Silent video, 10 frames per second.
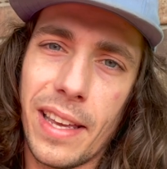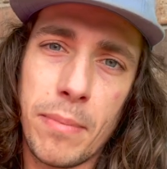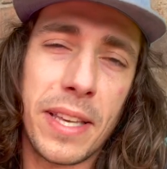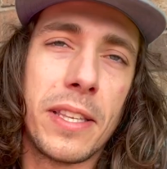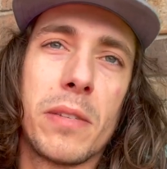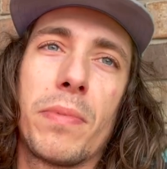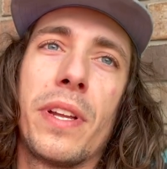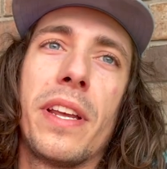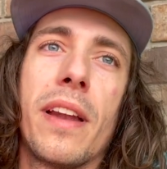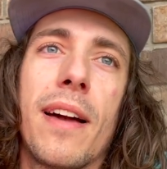make these
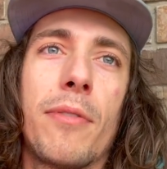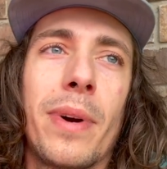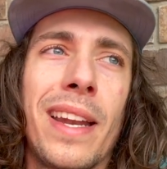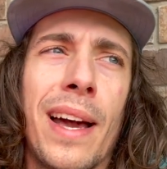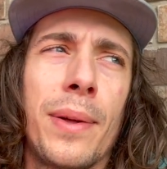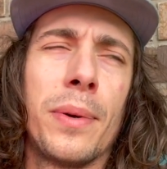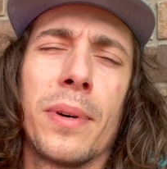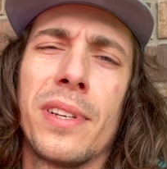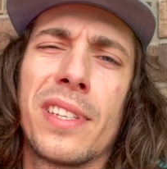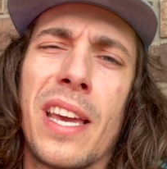plenty enough when
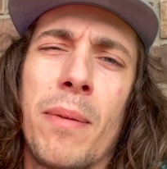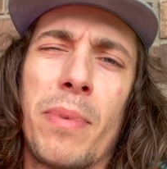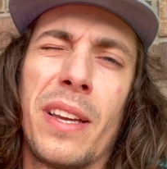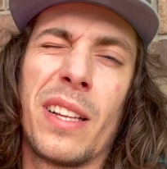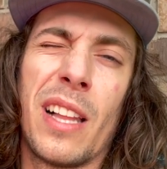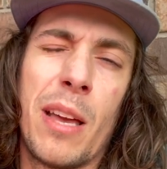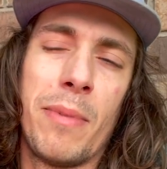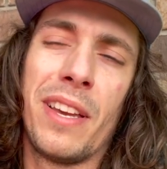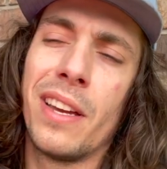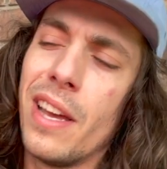outdoors, camping,
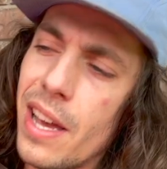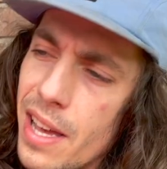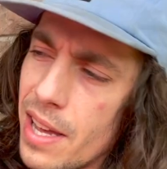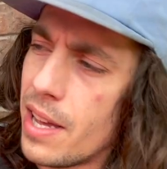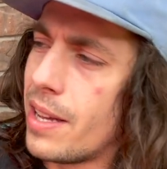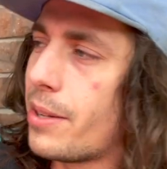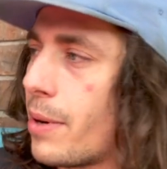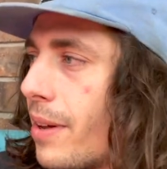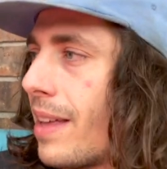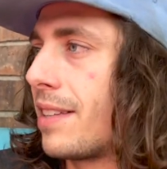climbing, doing
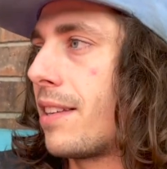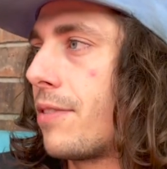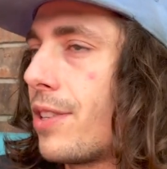all that stuff.